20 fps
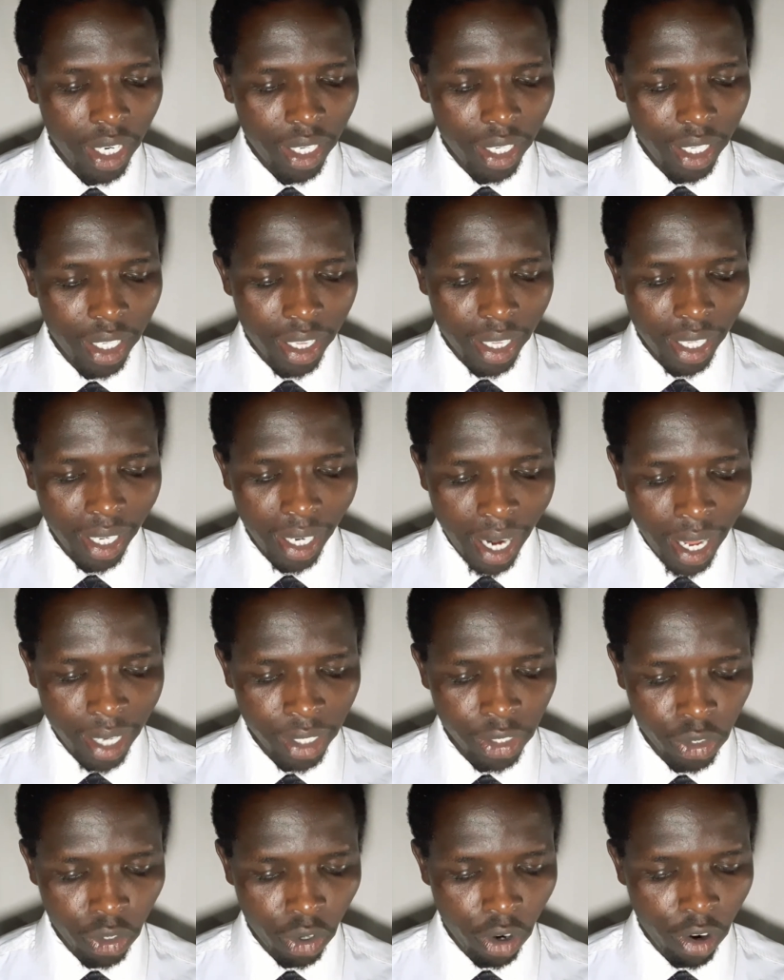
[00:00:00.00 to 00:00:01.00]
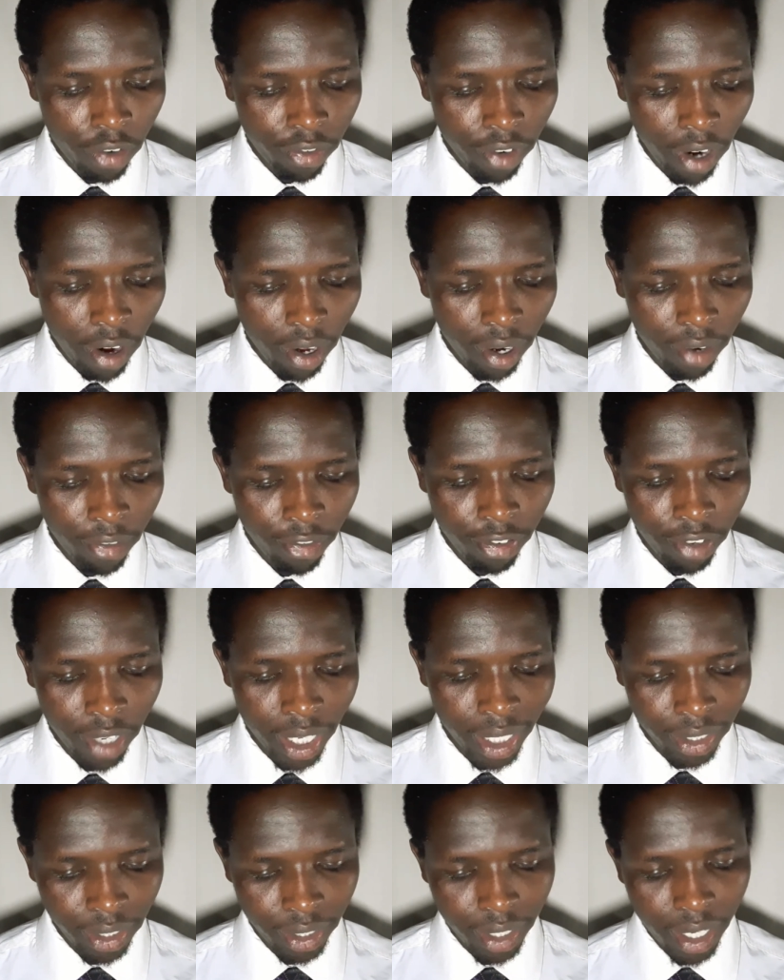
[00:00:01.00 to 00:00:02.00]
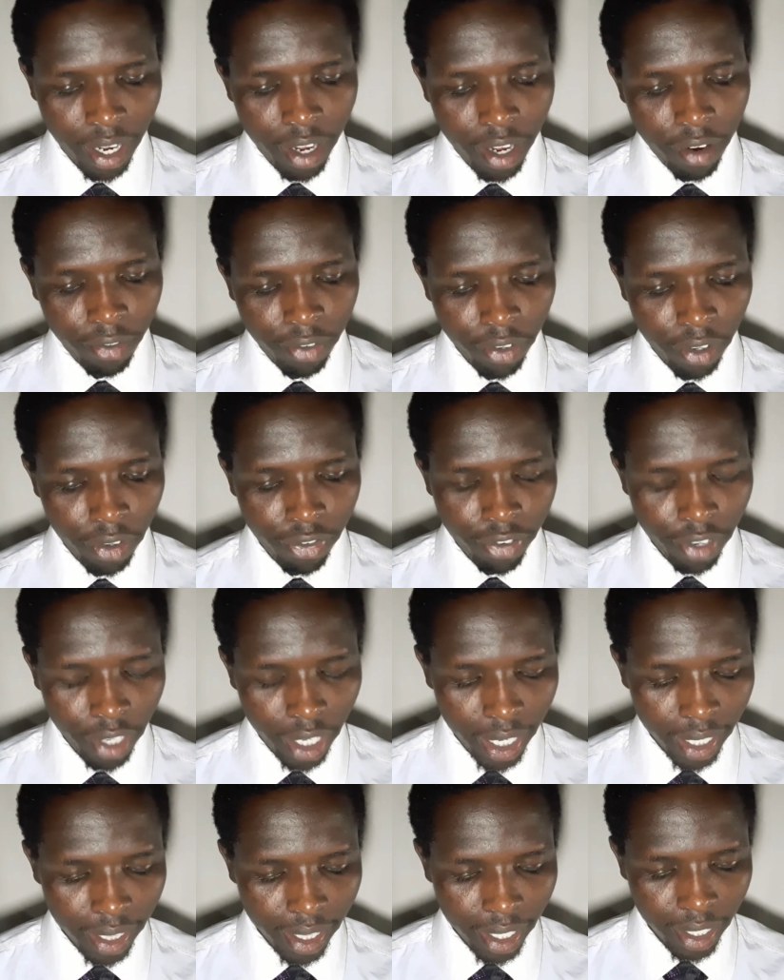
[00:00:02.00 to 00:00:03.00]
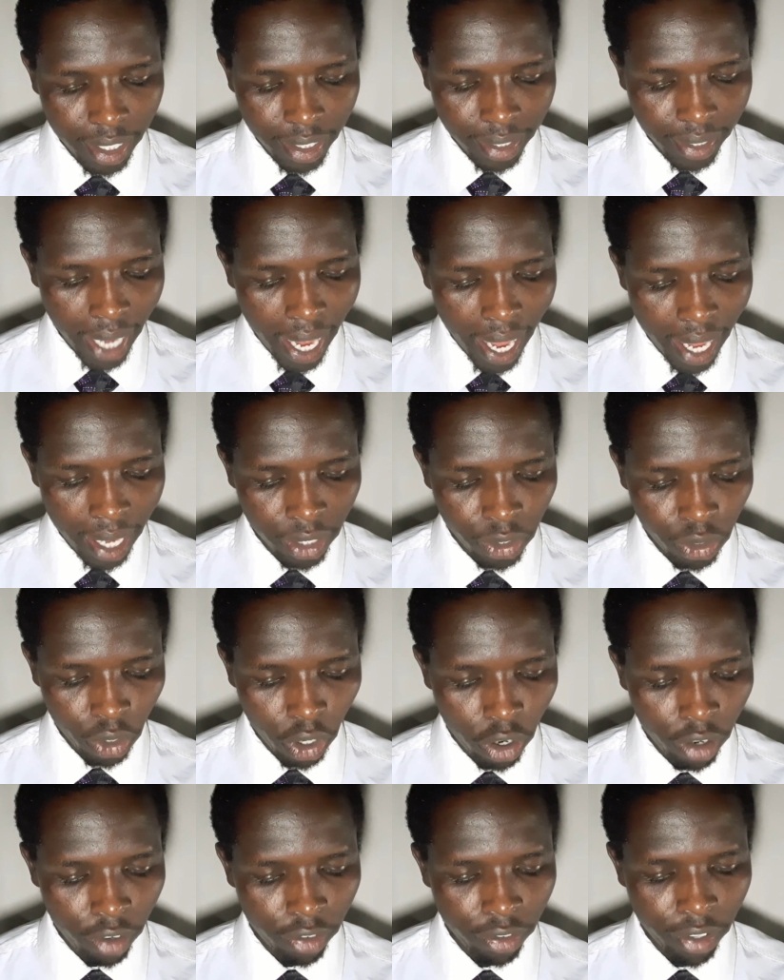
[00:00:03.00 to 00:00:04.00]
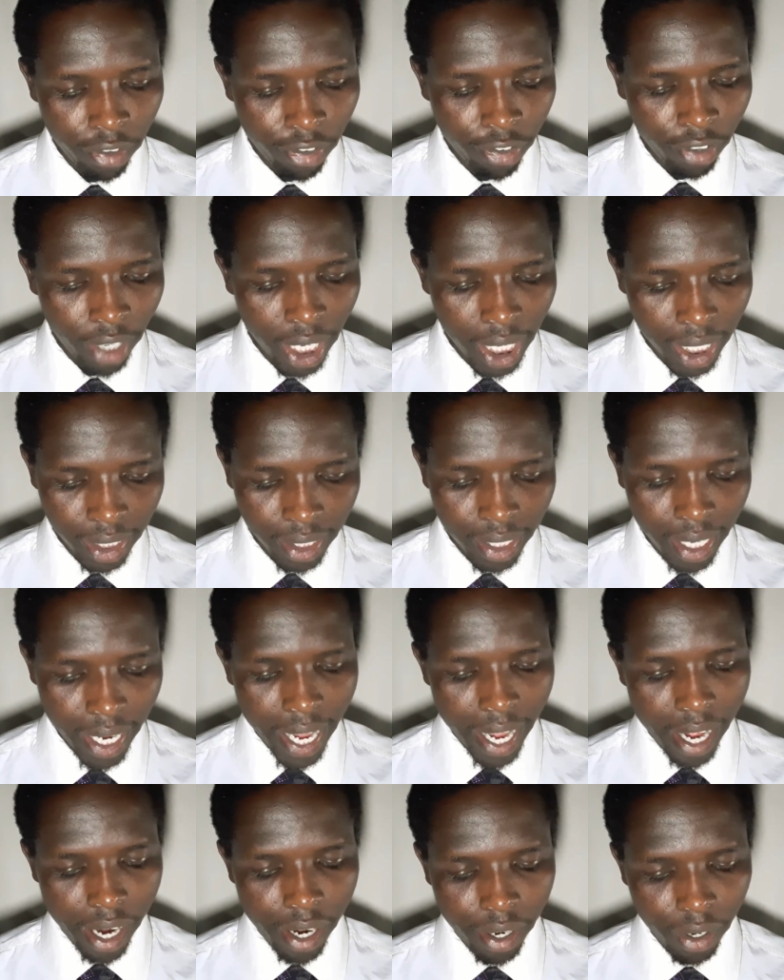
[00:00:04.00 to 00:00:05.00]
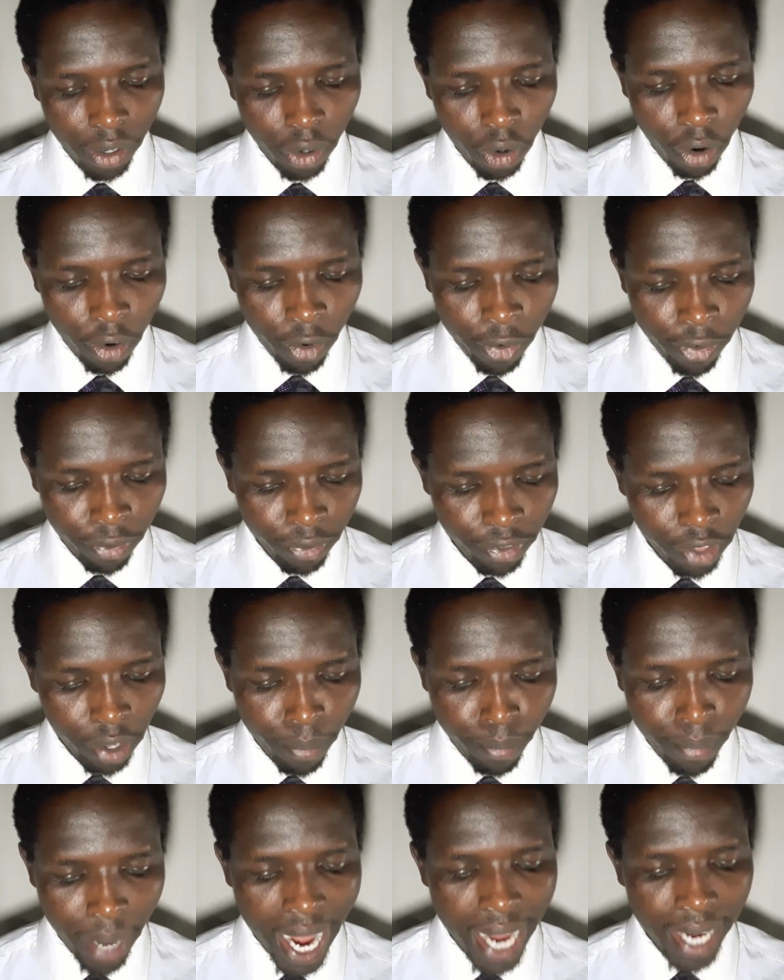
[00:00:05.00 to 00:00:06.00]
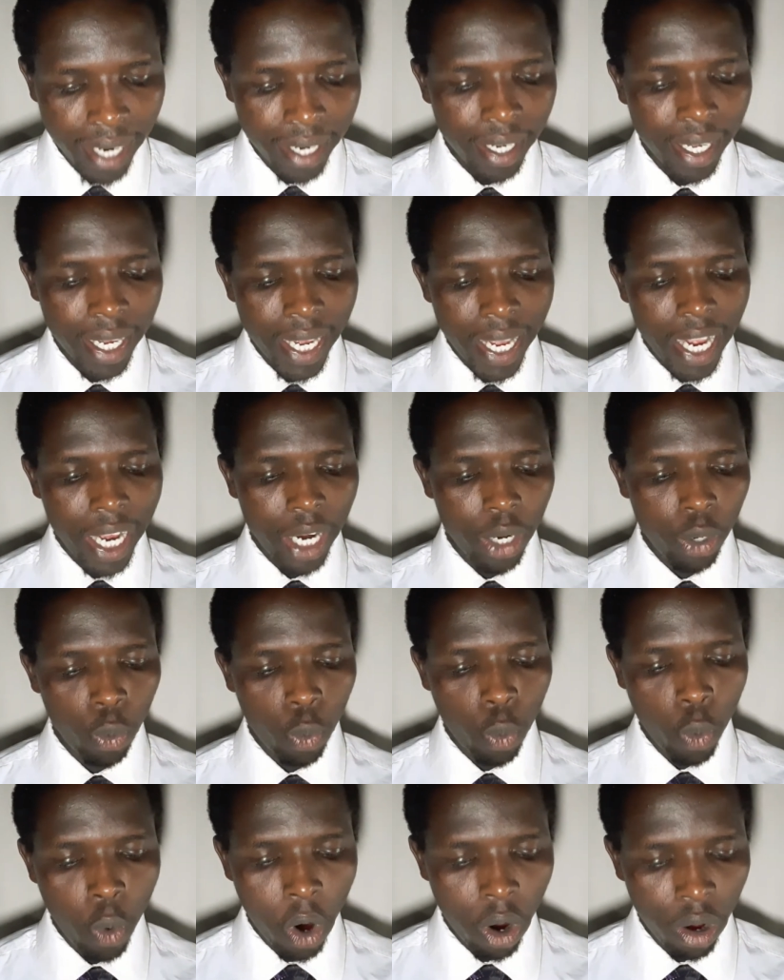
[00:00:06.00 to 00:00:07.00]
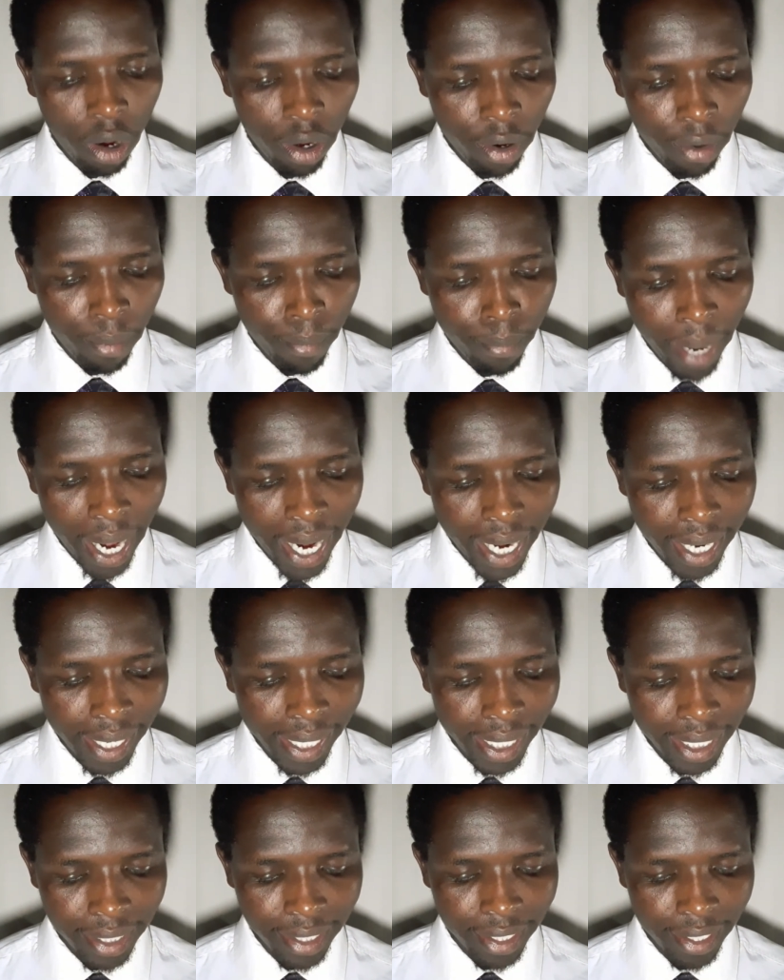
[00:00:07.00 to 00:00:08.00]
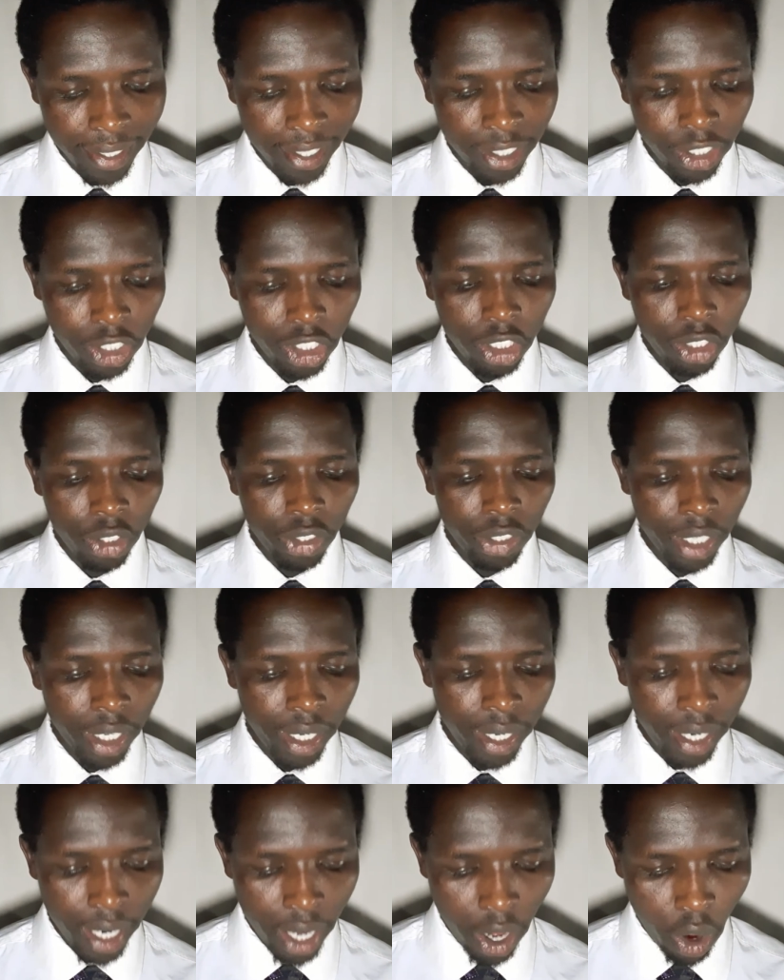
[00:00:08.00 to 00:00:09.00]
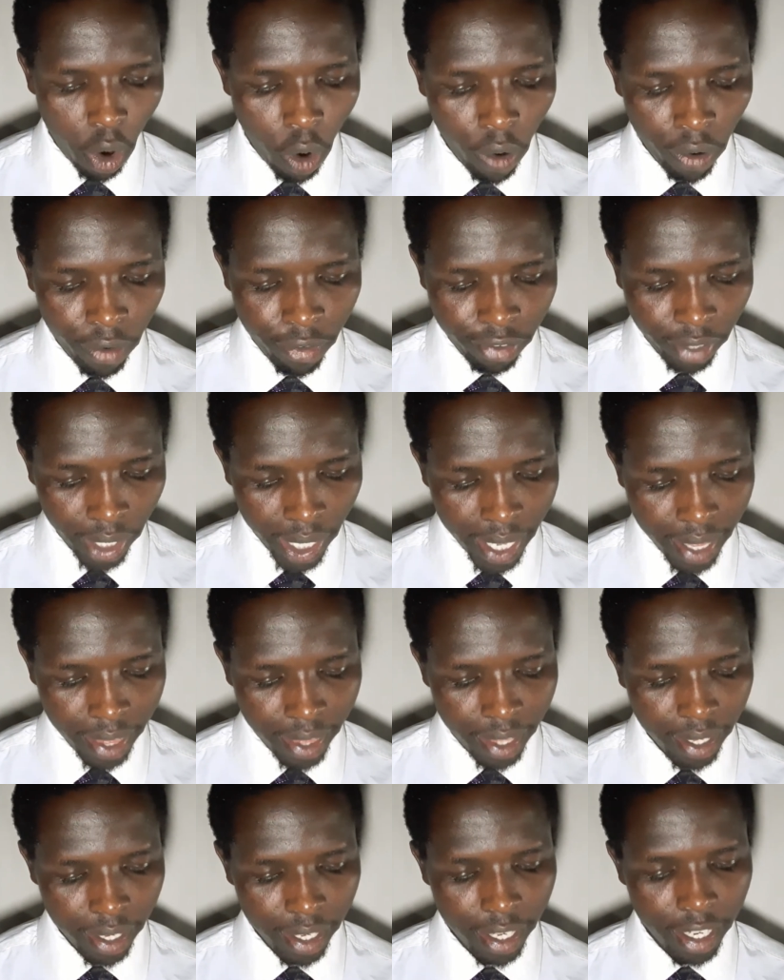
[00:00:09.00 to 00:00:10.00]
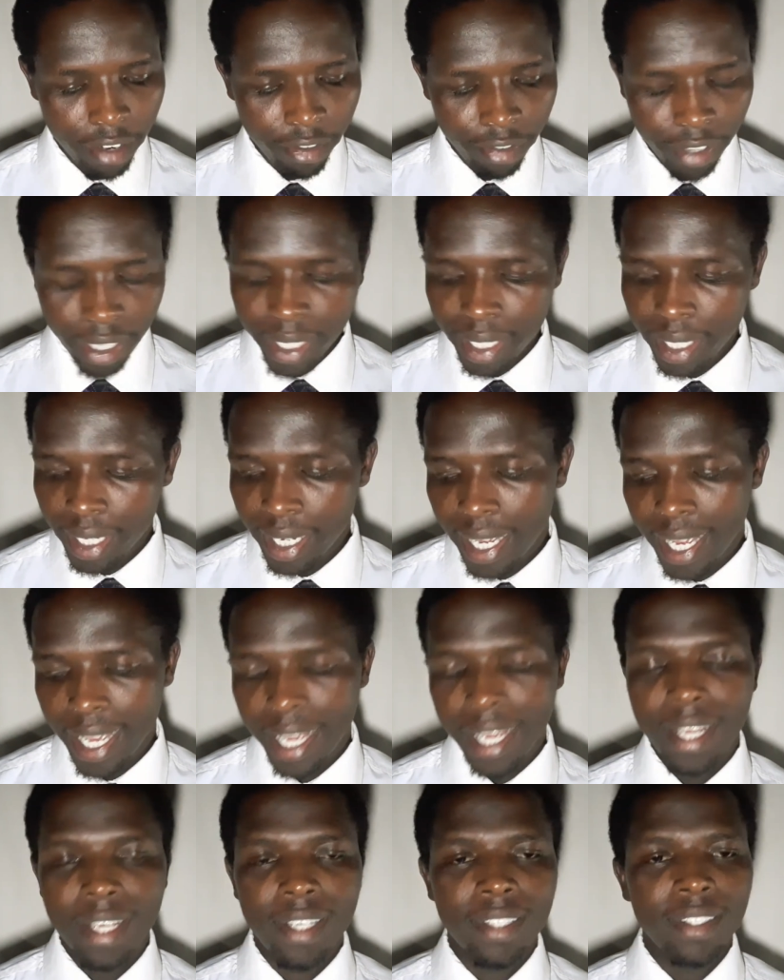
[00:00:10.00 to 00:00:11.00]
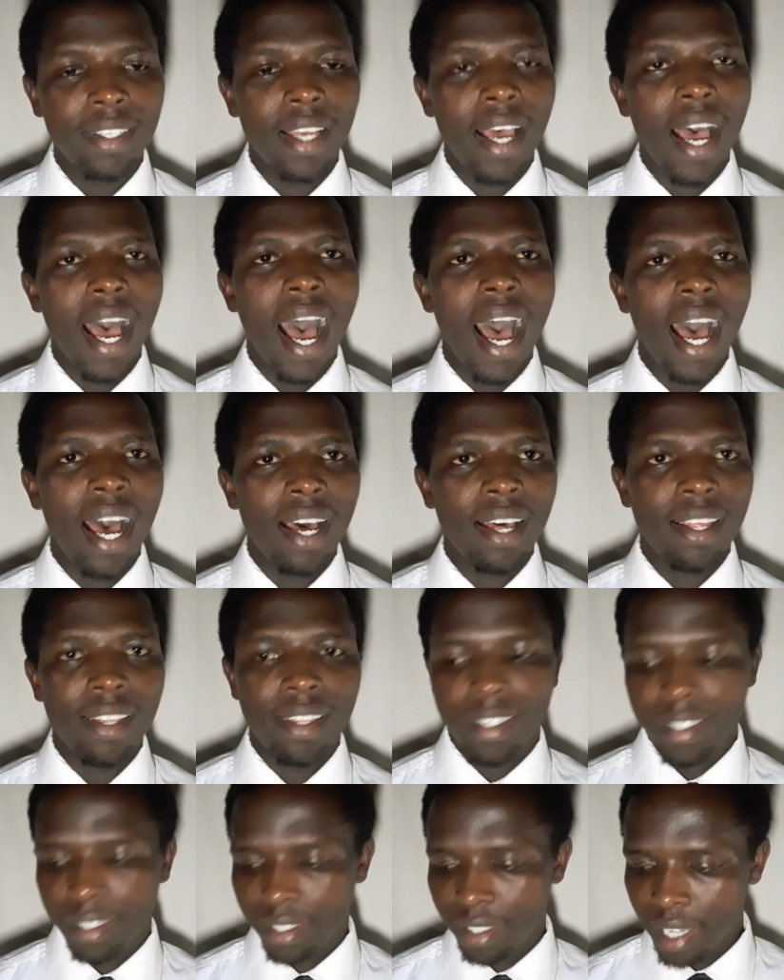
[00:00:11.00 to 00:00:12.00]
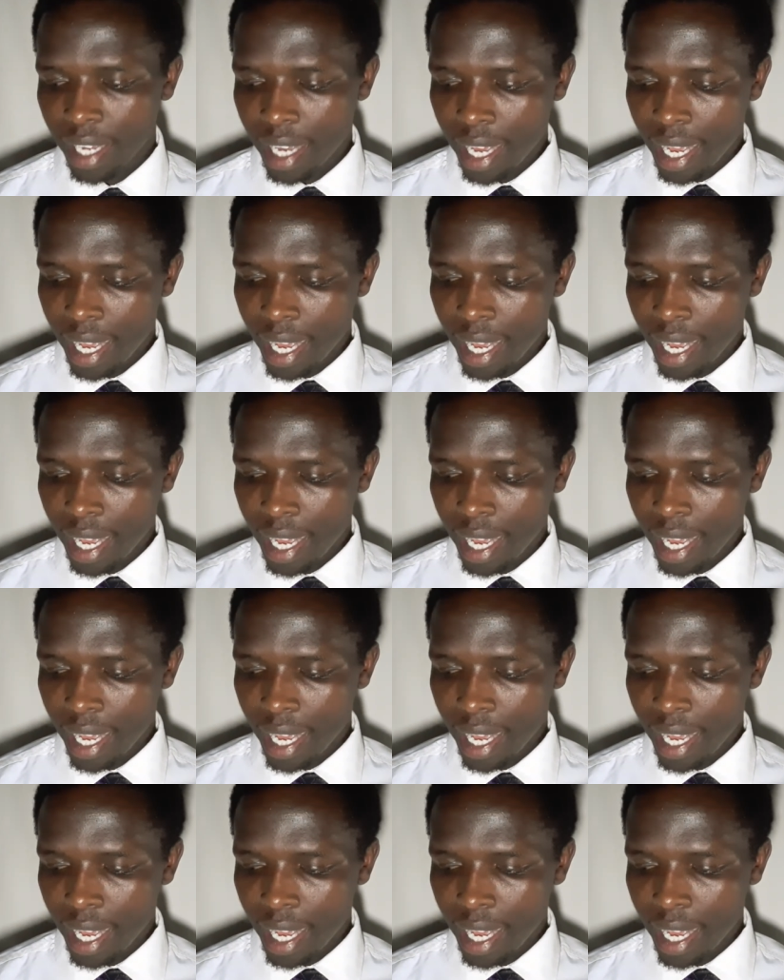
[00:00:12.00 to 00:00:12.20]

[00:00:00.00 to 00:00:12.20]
in the lust of our flesh, fulfilling the desires of the flesh and of the mind, and were by nature the children of wrath, even as others.